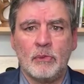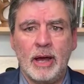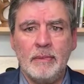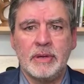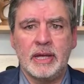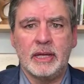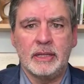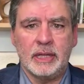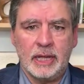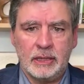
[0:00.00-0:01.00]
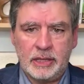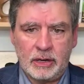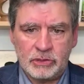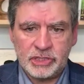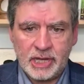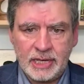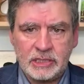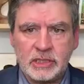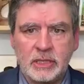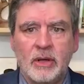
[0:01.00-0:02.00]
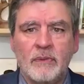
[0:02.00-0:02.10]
web in their sites